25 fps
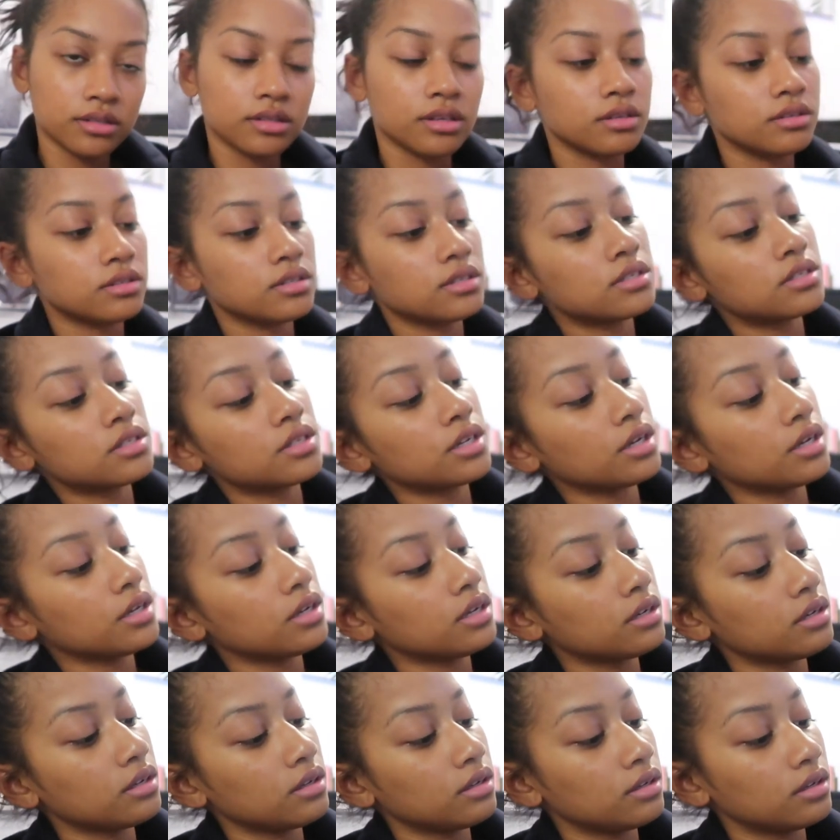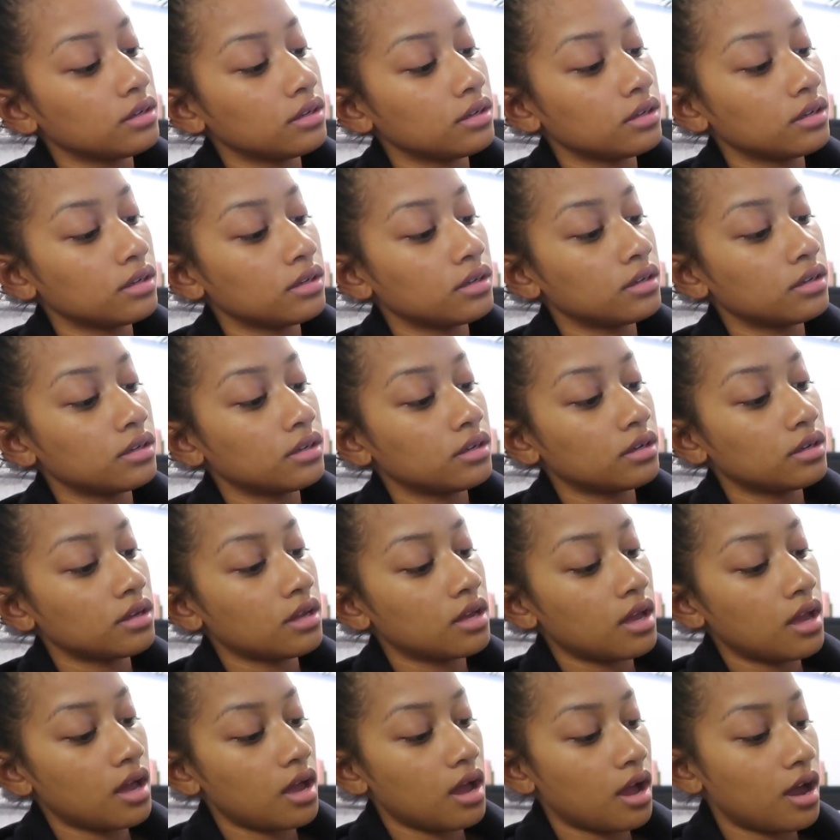So you just turn.
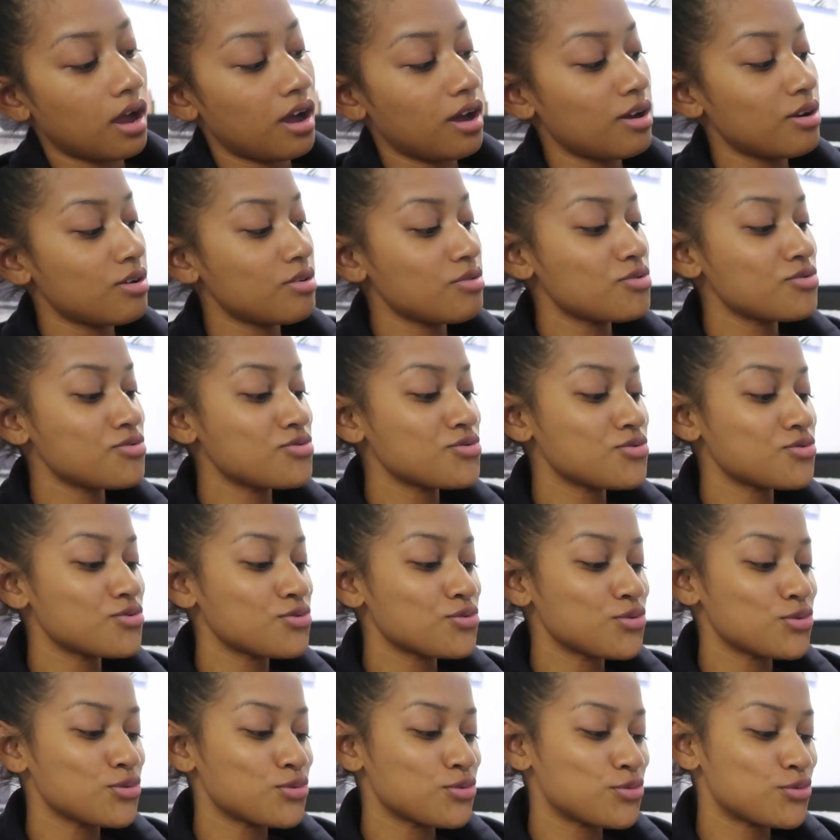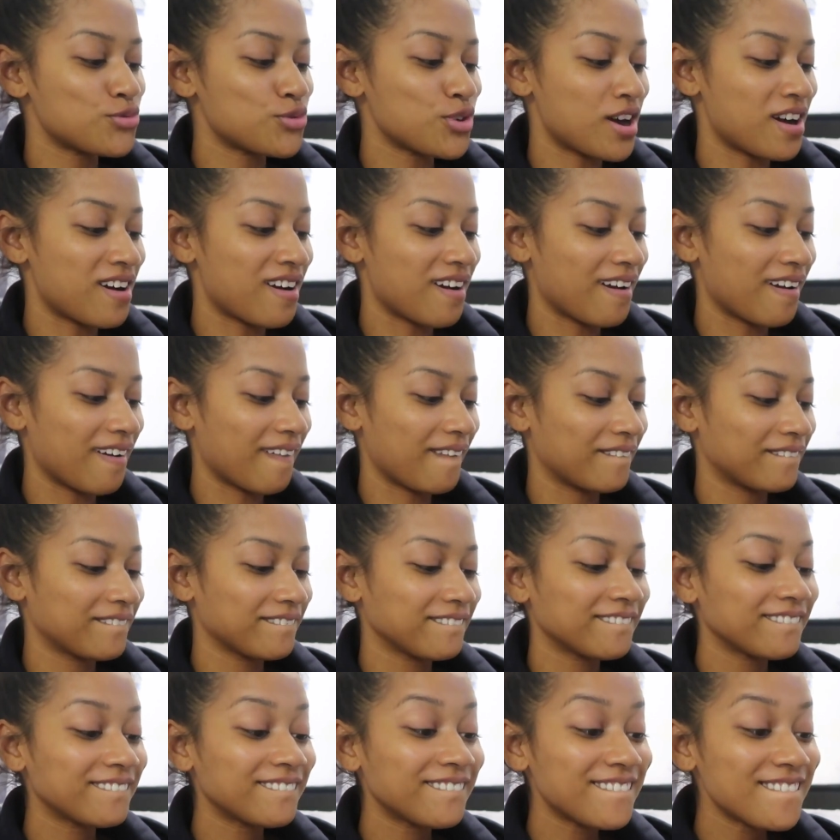Oh!
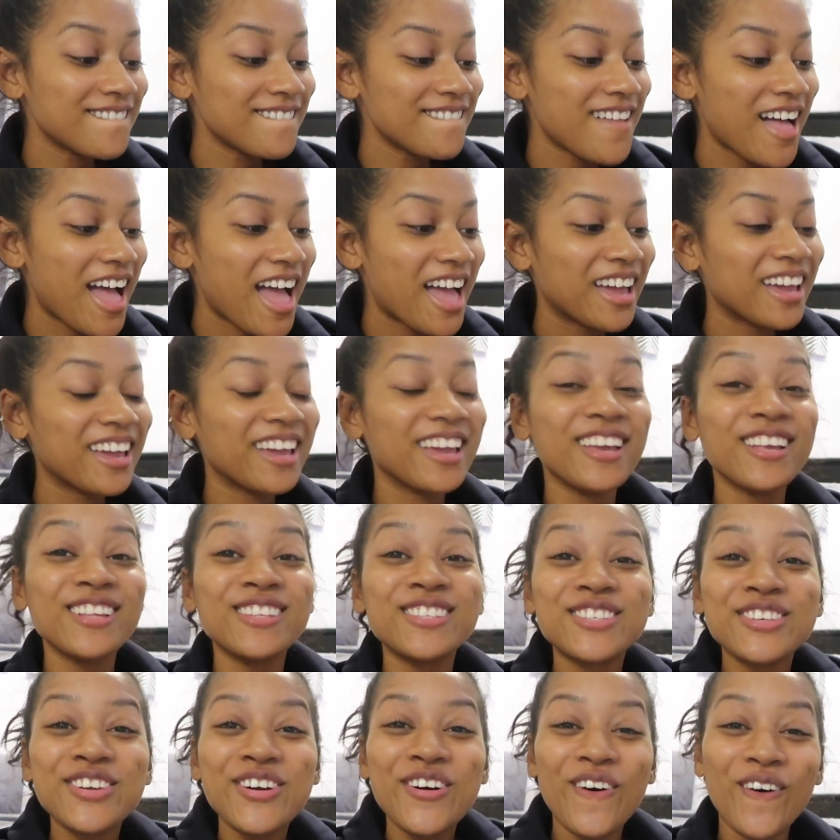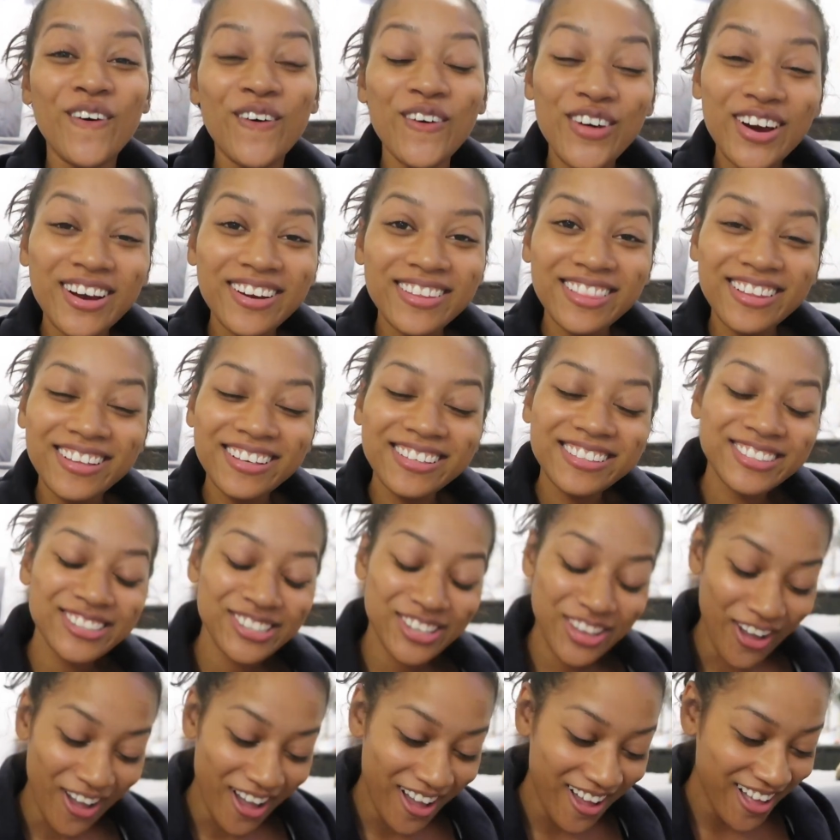It's cordless,
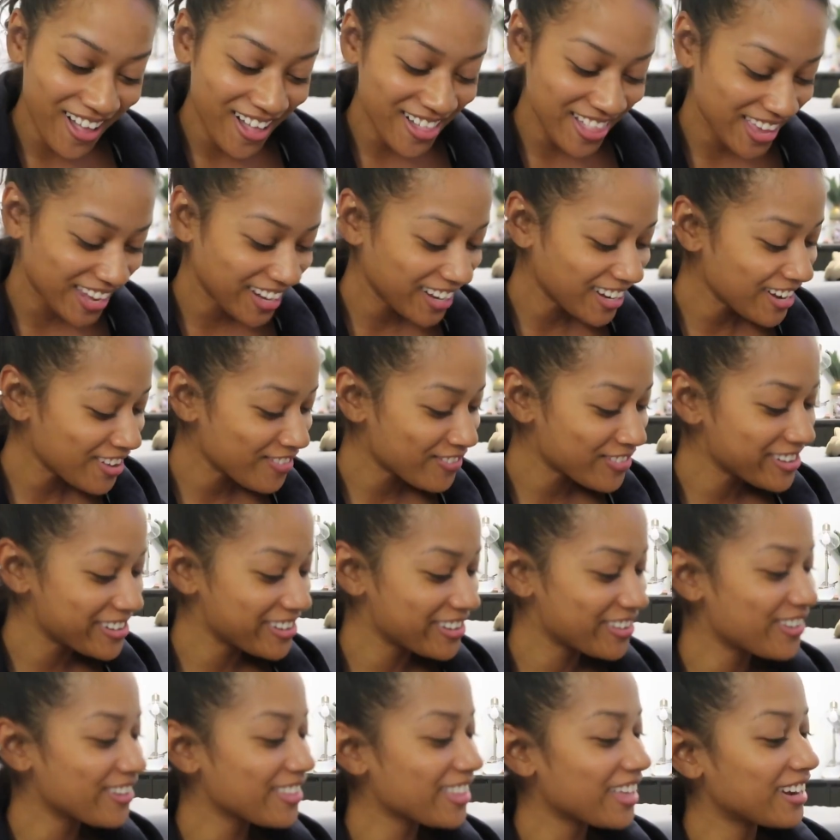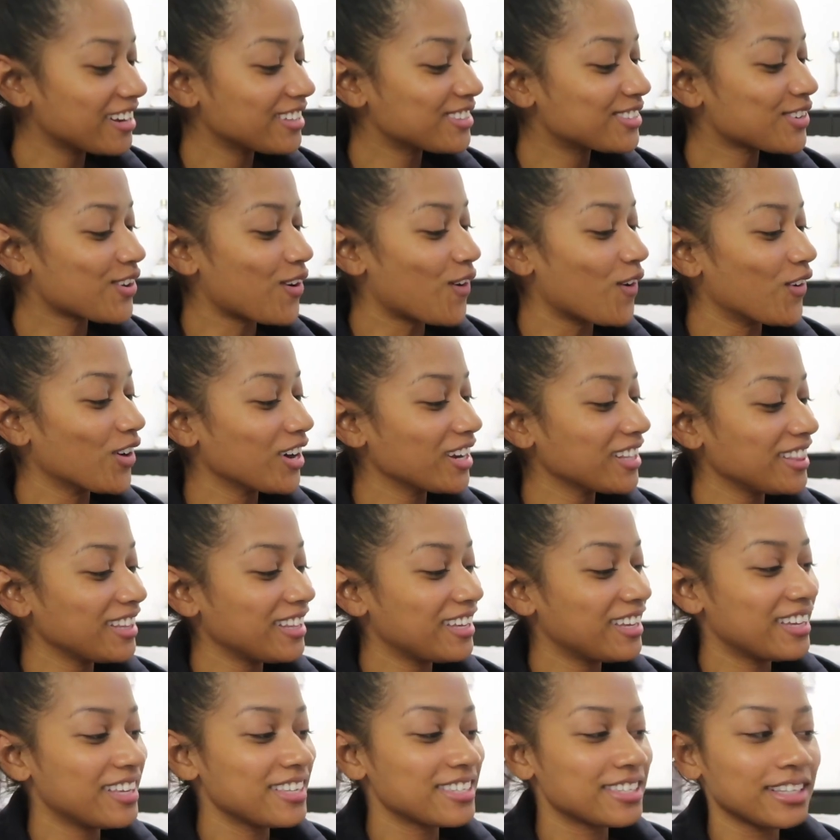y'all. I didn't even know that it's
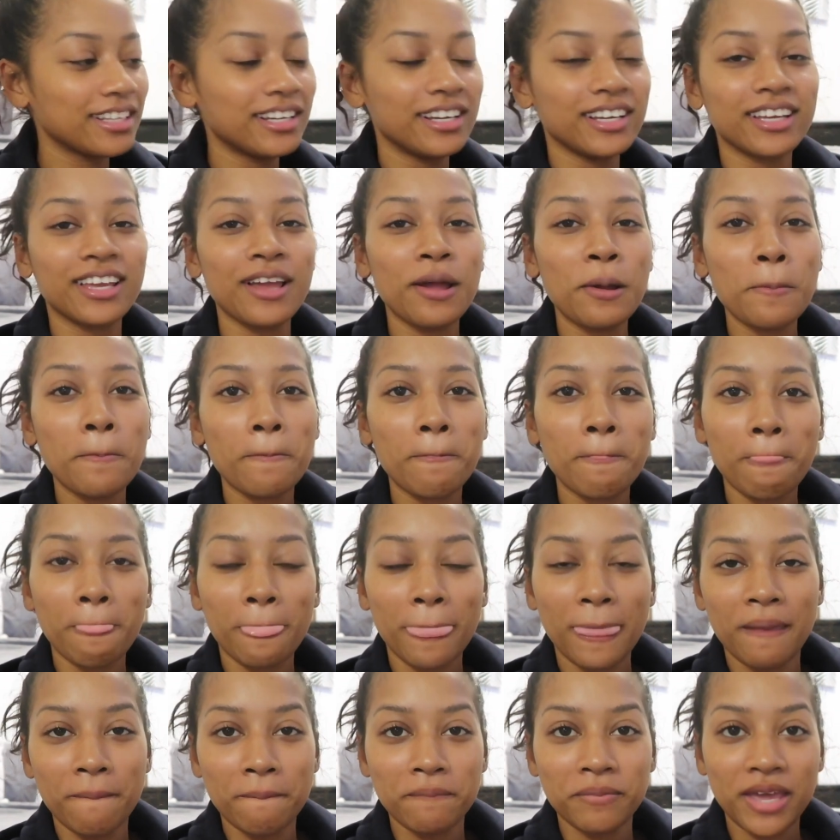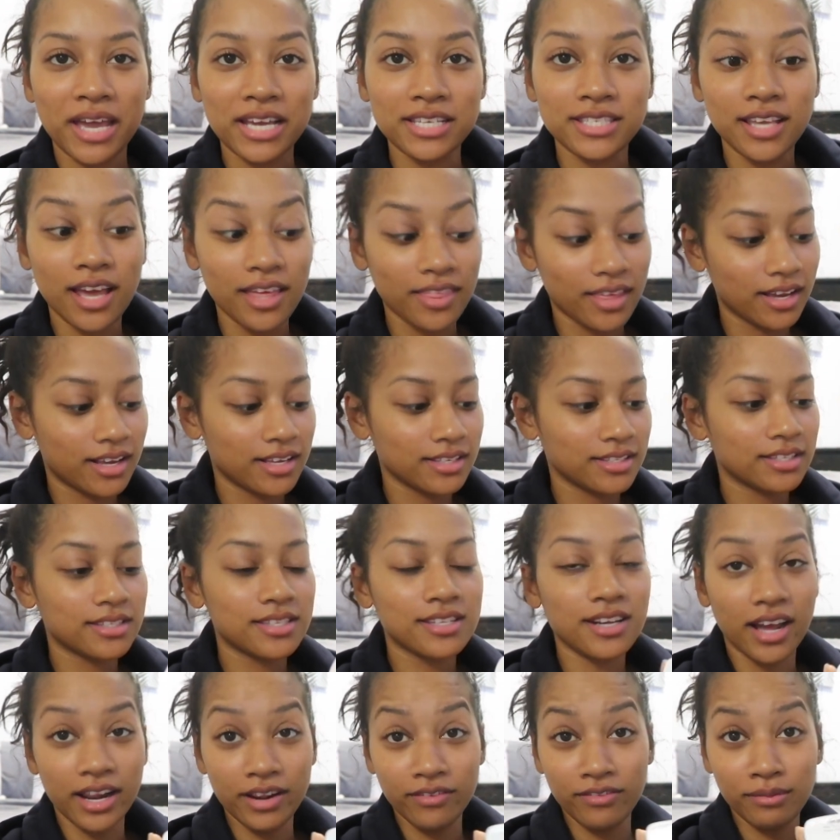cordless. Look, I saw that because
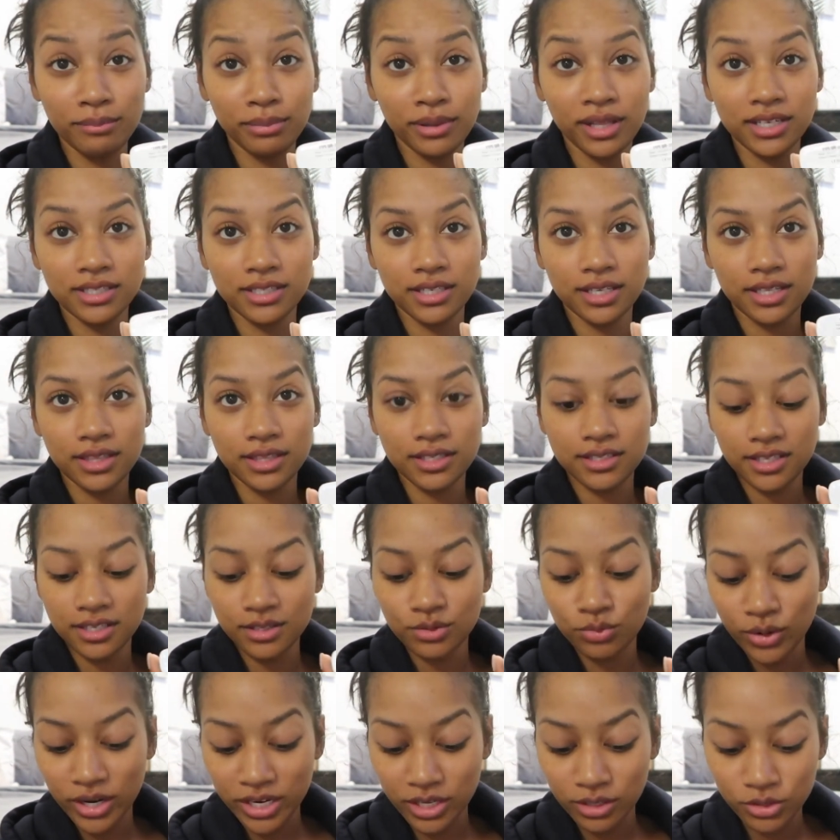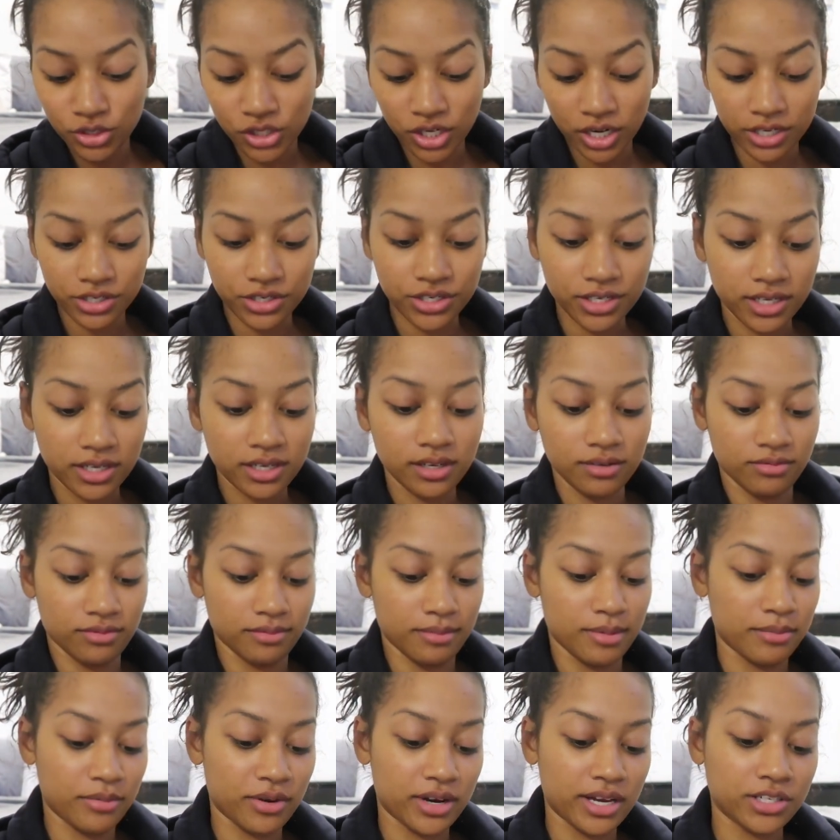it's not even plugged in. This is where you charge it.
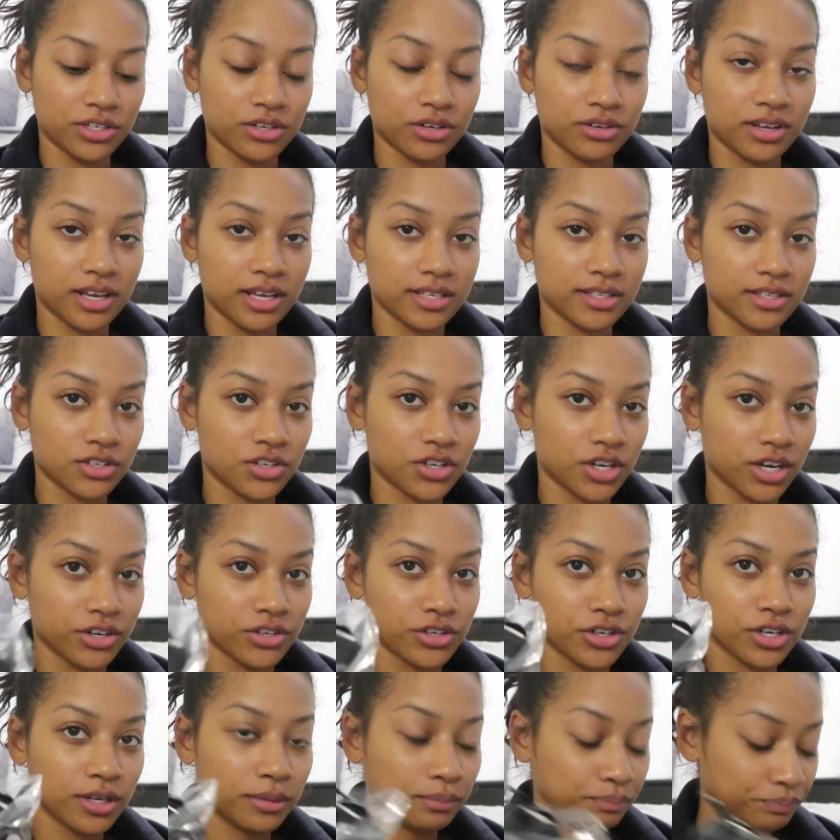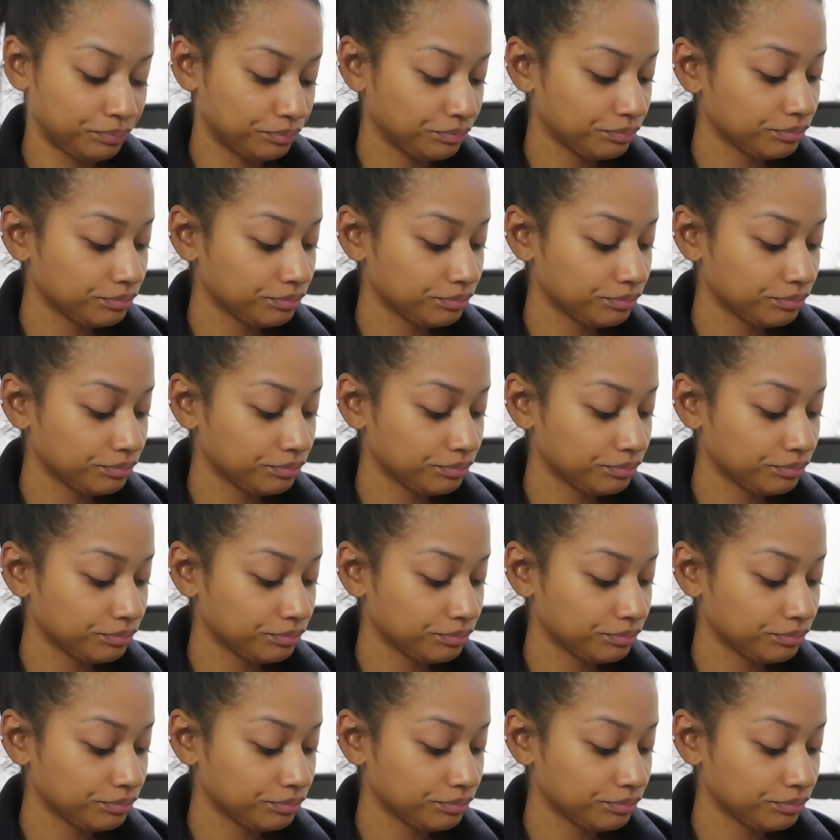Remember I showed you guys the charger?